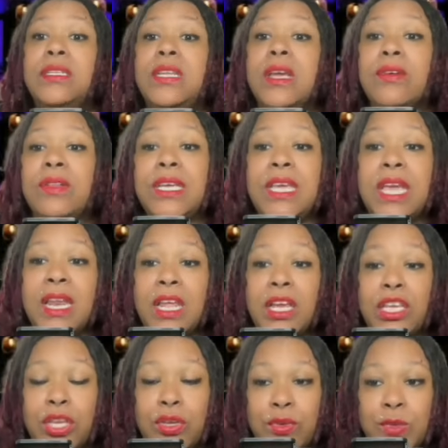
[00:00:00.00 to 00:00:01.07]
Daryl again
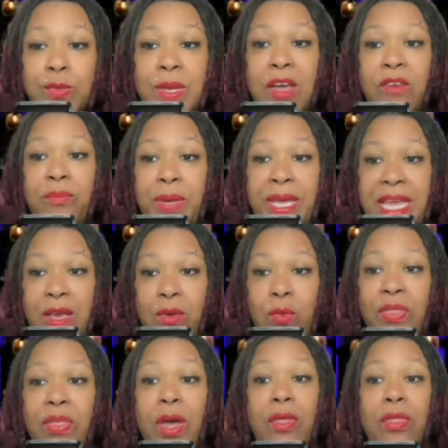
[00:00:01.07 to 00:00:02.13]
accused me of being
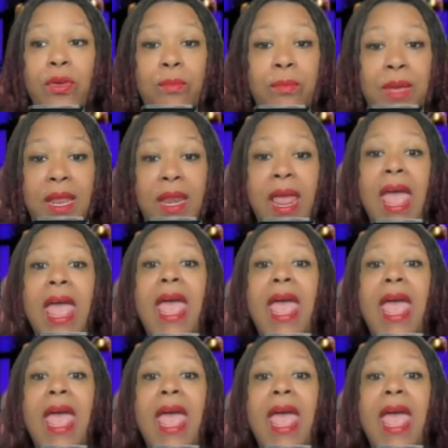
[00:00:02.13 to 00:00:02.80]
with other men